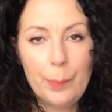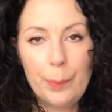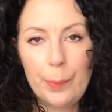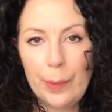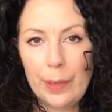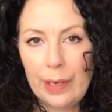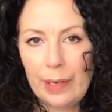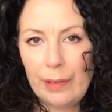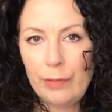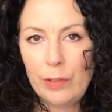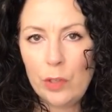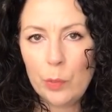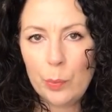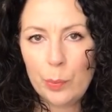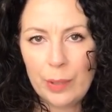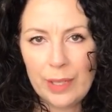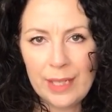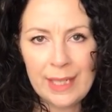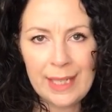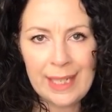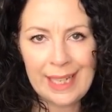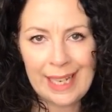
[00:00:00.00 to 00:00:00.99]
But if you're
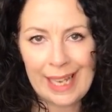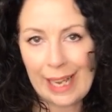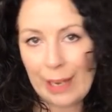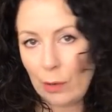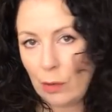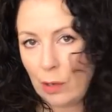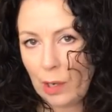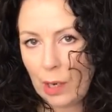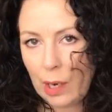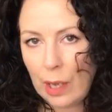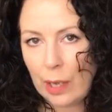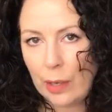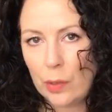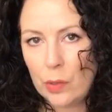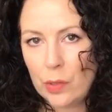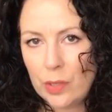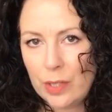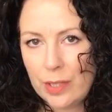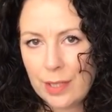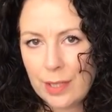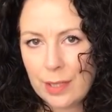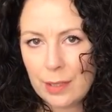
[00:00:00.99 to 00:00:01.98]
printing out
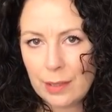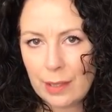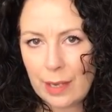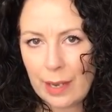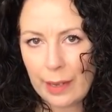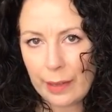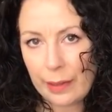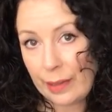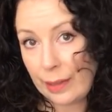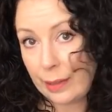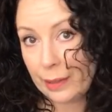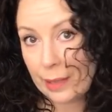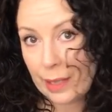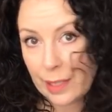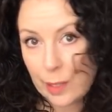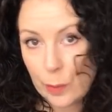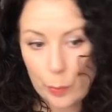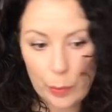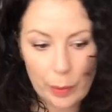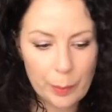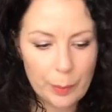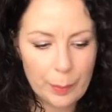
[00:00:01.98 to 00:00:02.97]
loads, I think
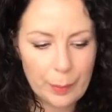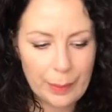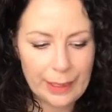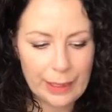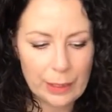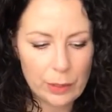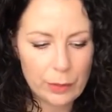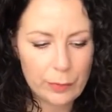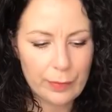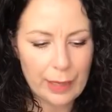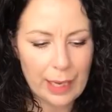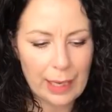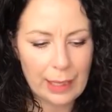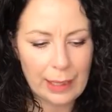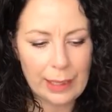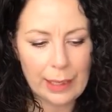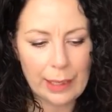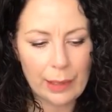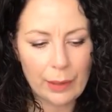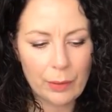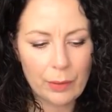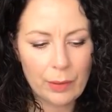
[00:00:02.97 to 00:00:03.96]
that's probably good
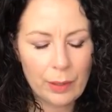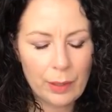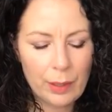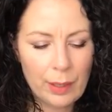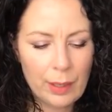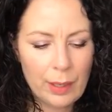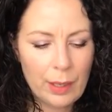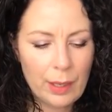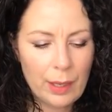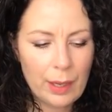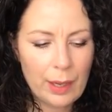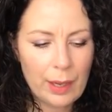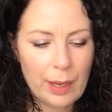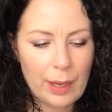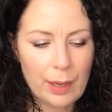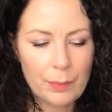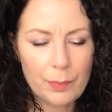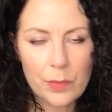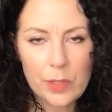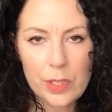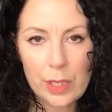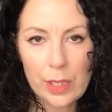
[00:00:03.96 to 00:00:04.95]
value.
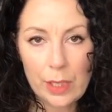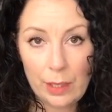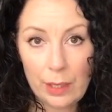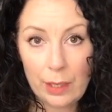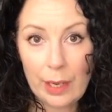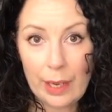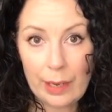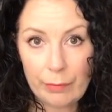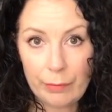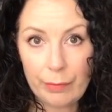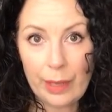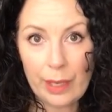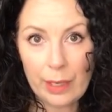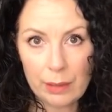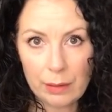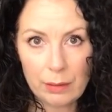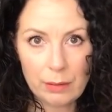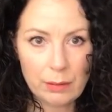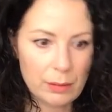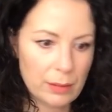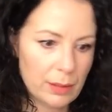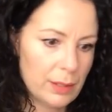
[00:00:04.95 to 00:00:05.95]
So you have that
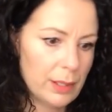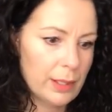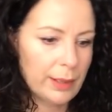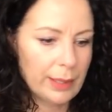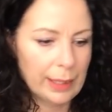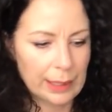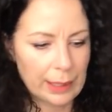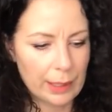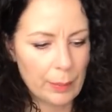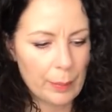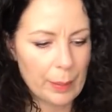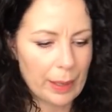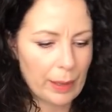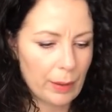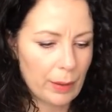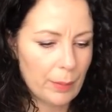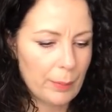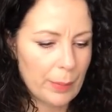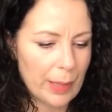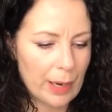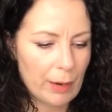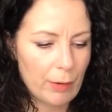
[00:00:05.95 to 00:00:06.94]
to think about
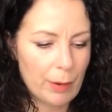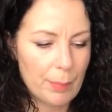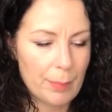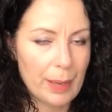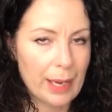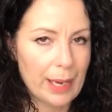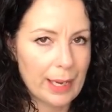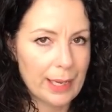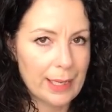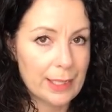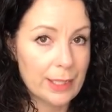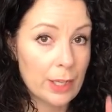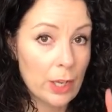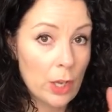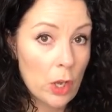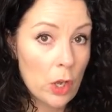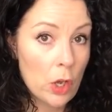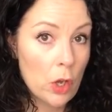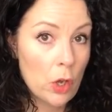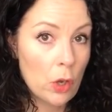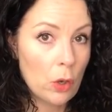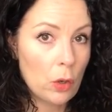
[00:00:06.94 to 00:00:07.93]
and bear in mind.
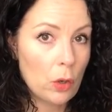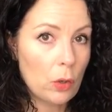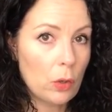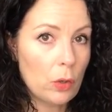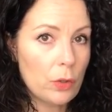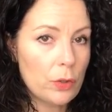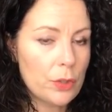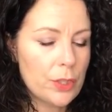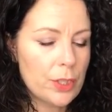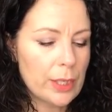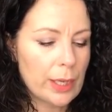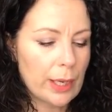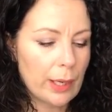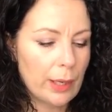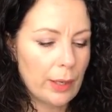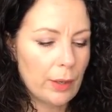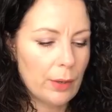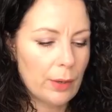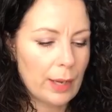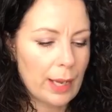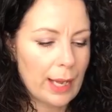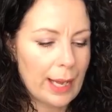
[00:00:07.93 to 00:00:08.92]

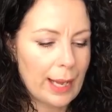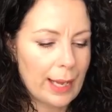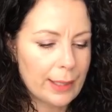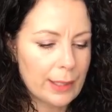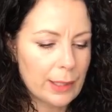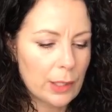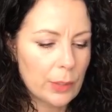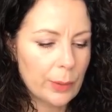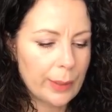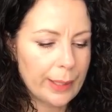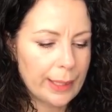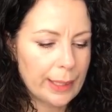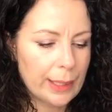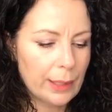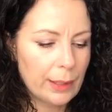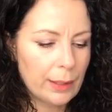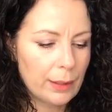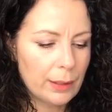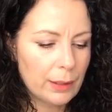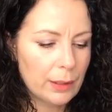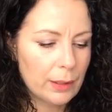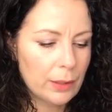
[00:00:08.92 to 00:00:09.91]
Also, I had a quick
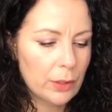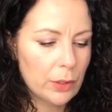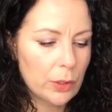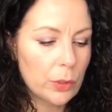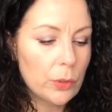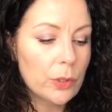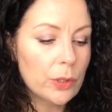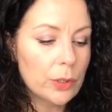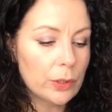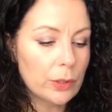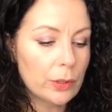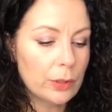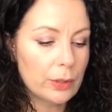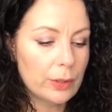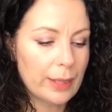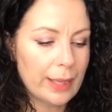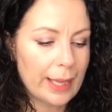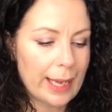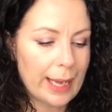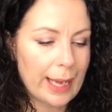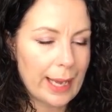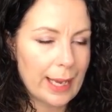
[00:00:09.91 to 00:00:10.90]
Google
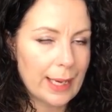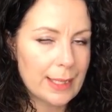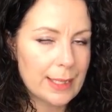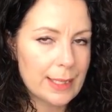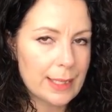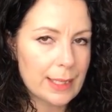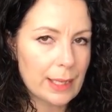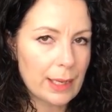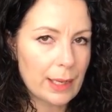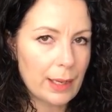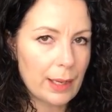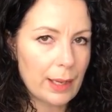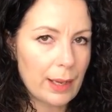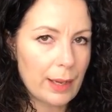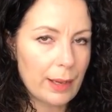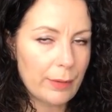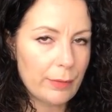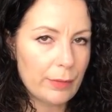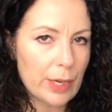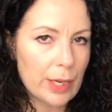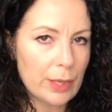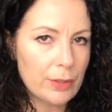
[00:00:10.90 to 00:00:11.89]
and
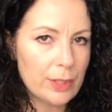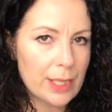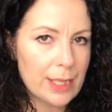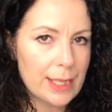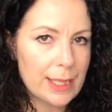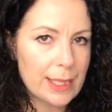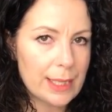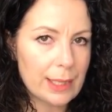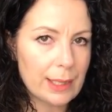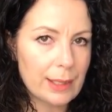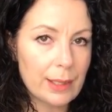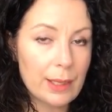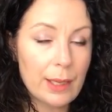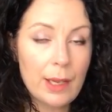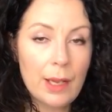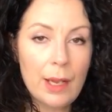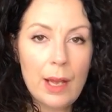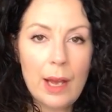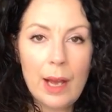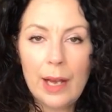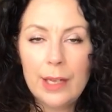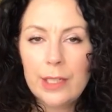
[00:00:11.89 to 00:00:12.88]
I've noticed that,
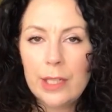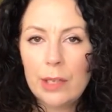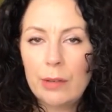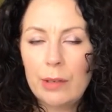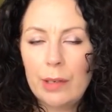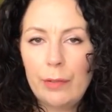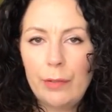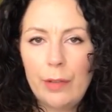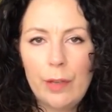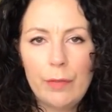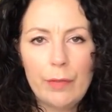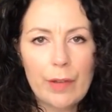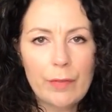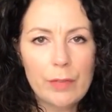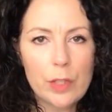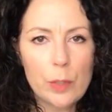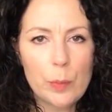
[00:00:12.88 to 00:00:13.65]
I don't know if you've ever